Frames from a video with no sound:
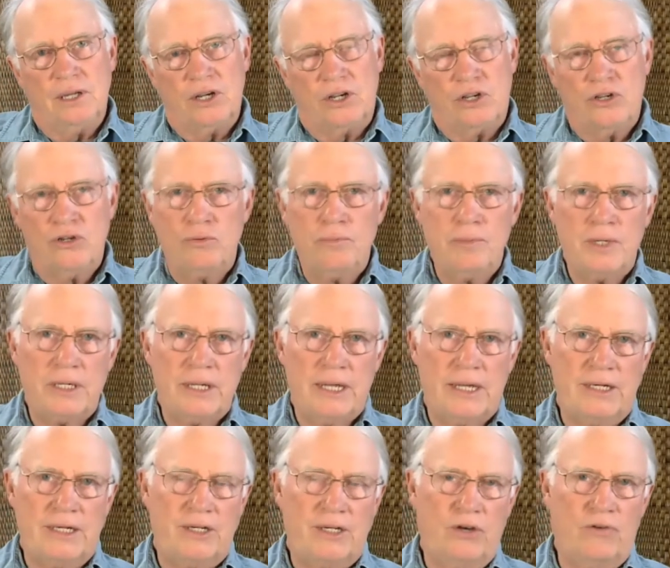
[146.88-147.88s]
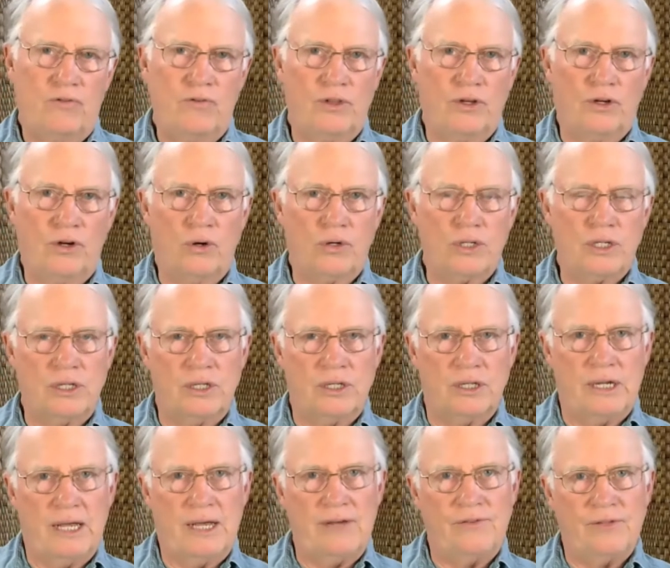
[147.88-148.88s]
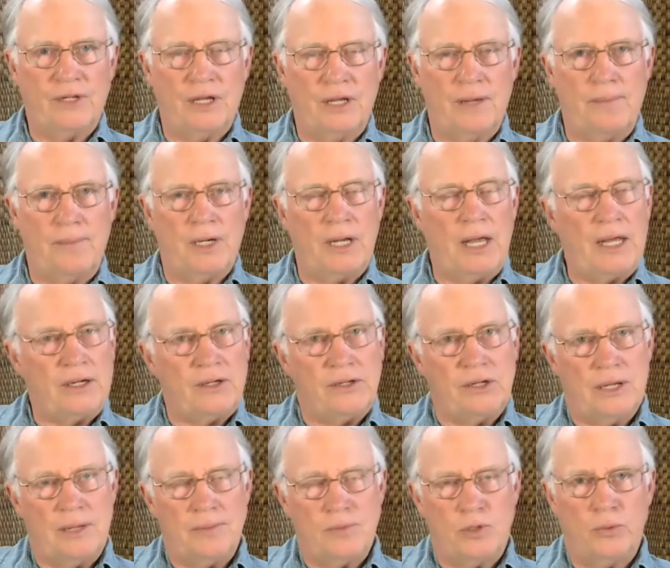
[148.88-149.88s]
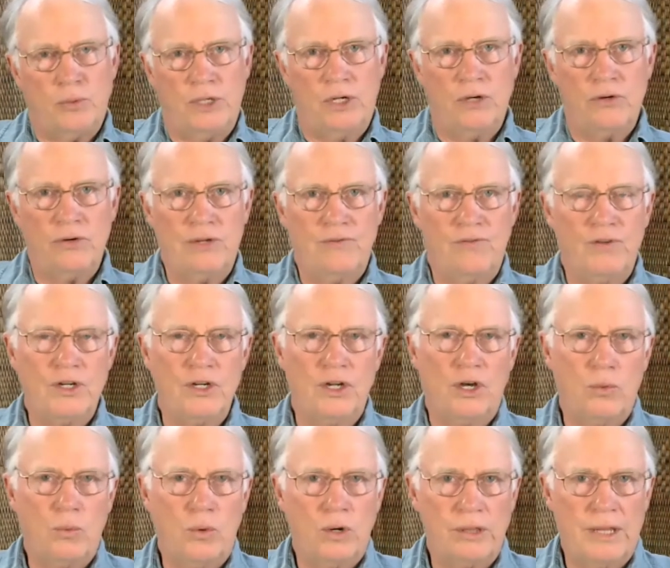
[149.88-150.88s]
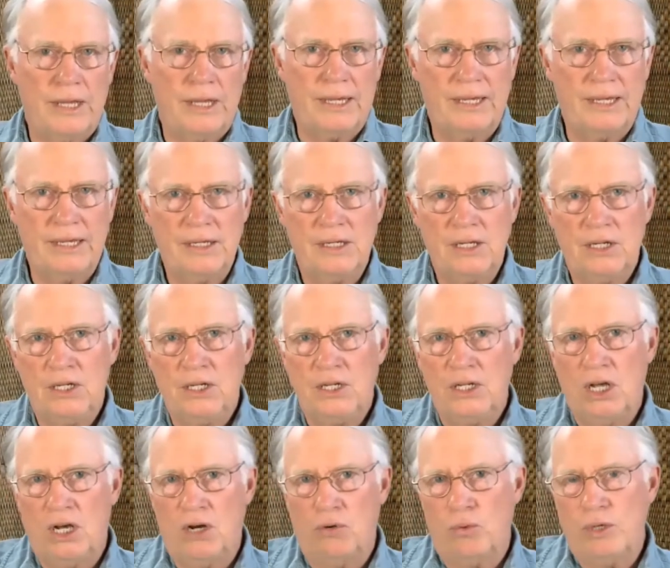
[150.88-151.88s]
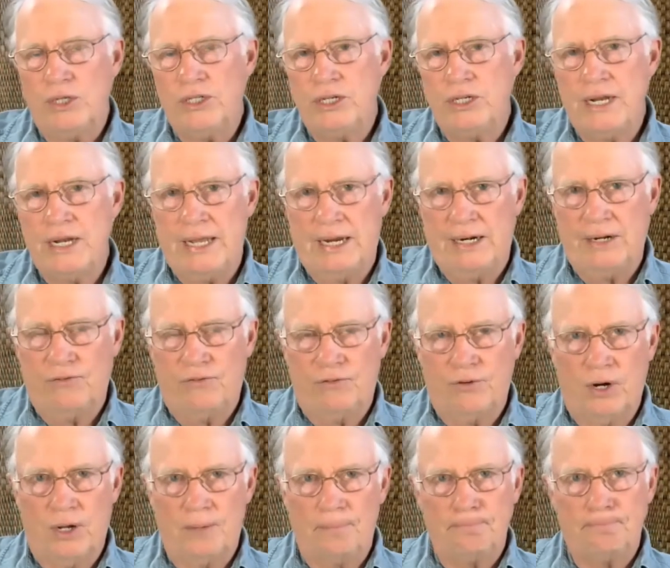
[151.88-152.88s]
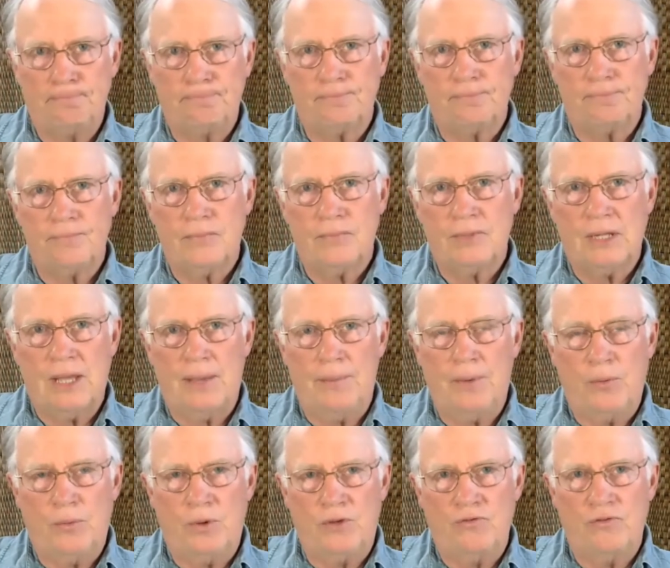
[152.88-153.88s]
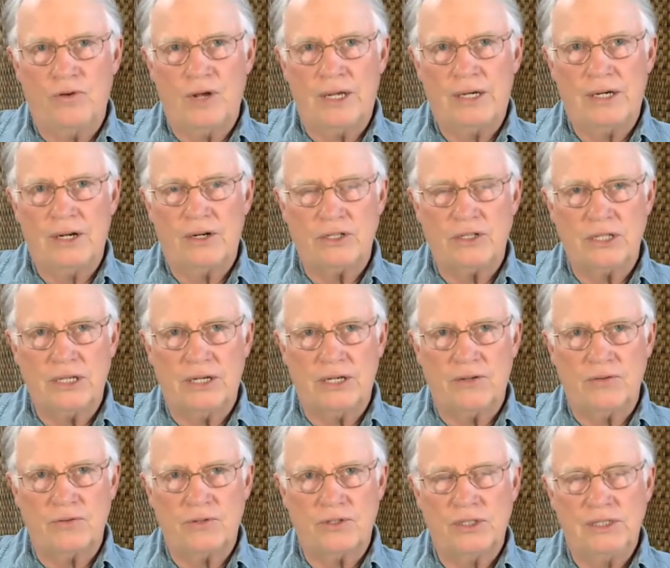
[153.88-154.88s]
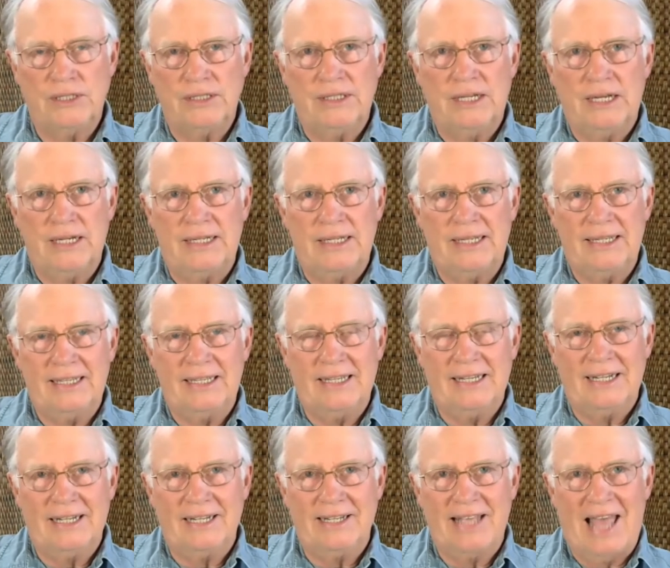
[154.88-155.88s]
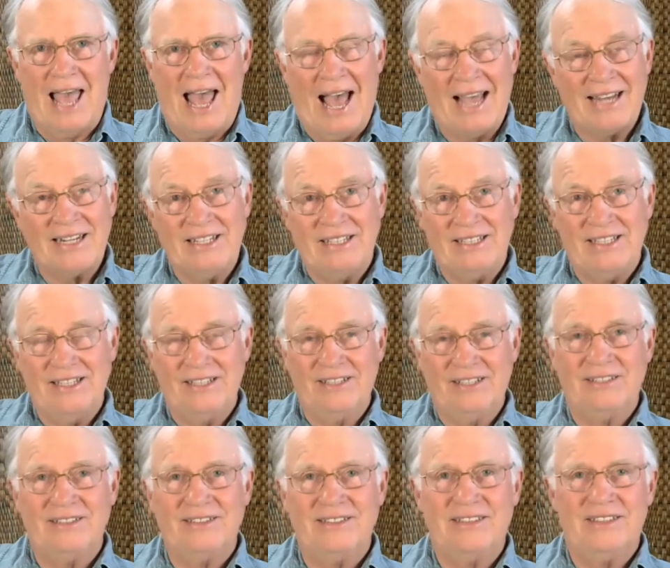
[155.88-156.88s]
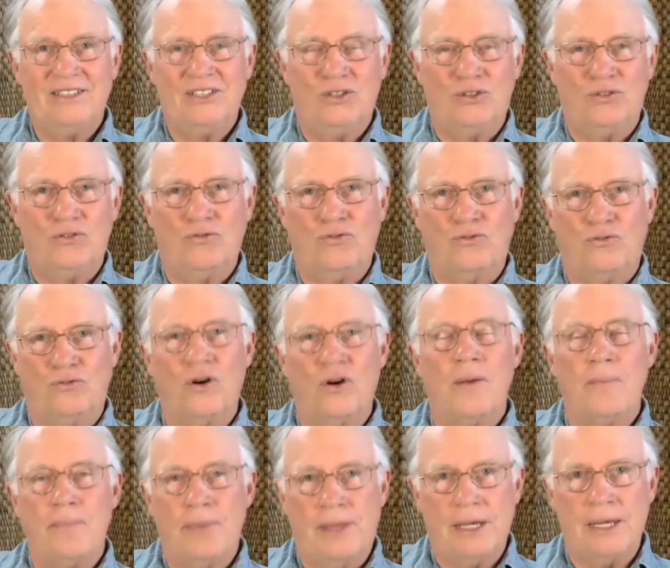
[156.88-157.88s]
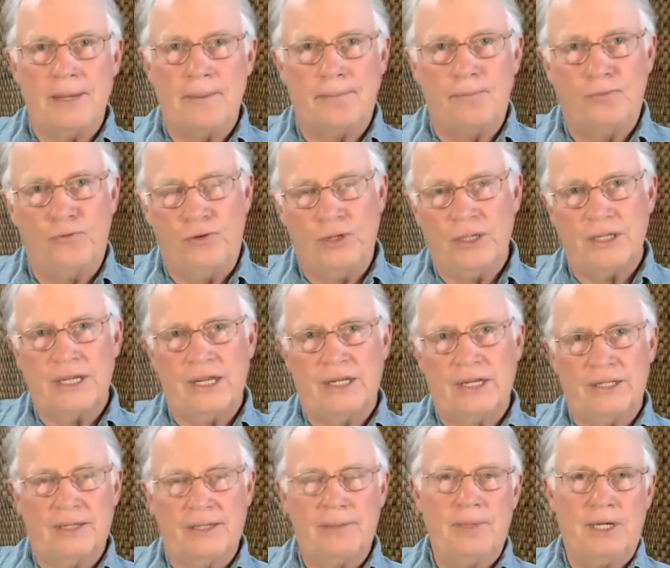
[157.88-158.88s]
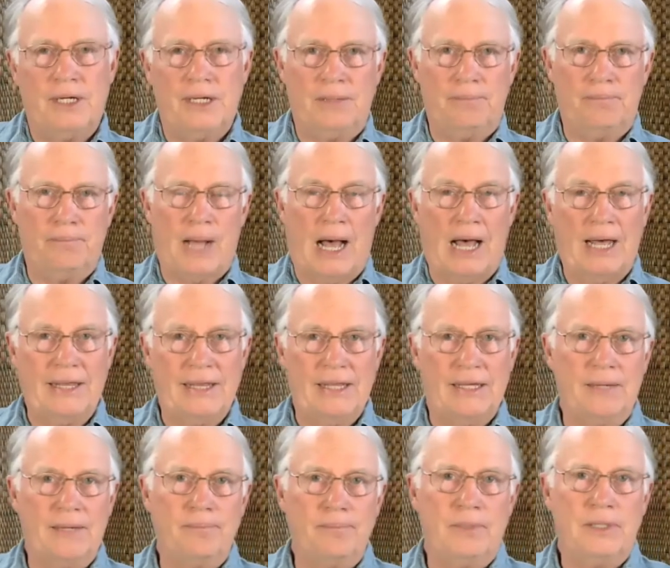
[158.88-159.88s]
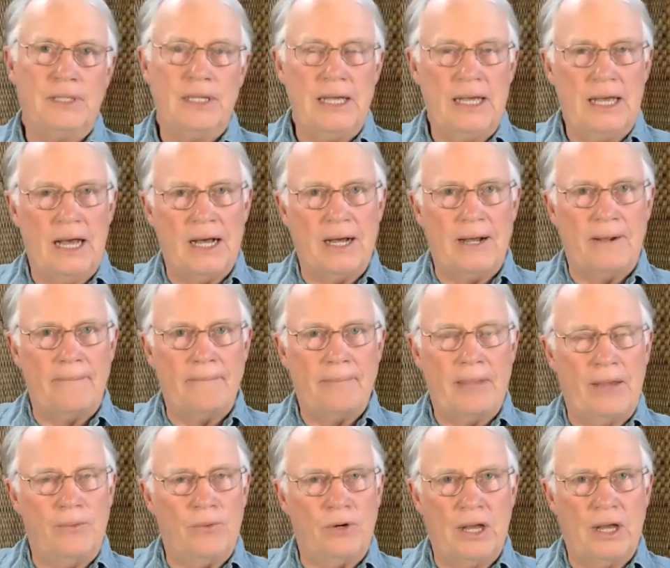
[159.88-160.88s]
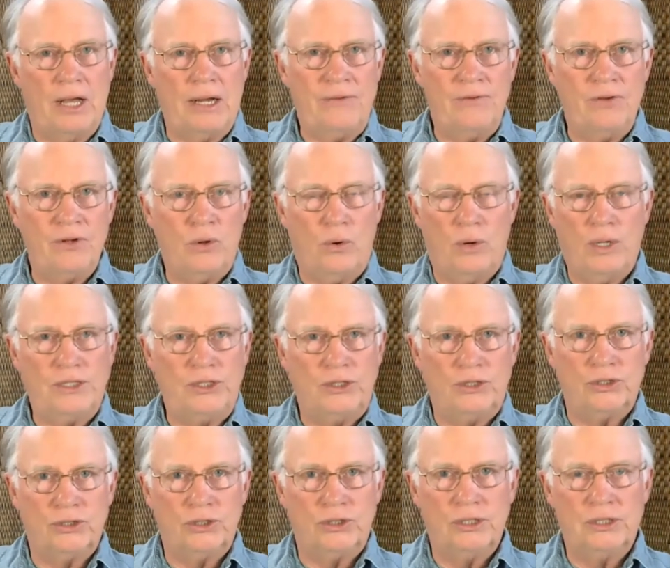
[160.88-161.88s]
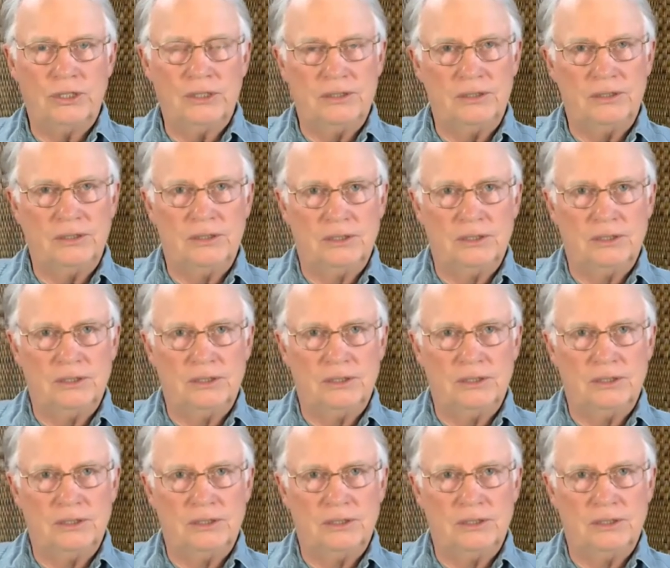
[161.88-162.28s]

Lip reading: accumulated over the course of the lifetime. A lot of times we don't even know where they originated from. I mean, we find ourselves acting from them, feeling limited by them, and we're not even quite sure